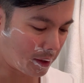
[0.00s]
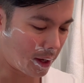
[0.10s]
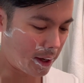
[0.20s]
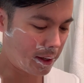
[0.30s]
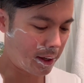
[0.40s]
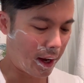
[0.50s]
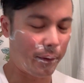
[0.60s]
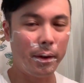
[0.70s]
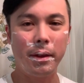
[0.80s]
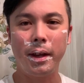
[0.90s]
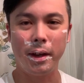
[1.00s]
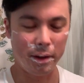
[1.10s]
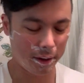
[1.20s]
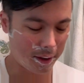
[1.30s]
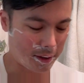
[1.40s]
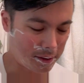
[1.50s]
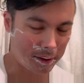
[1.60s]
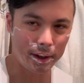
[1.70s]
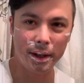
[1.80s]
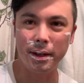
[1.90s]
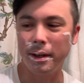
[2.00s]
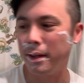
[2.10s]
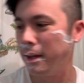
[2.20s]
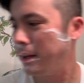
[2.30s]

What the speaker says: I did everything I could yesterday to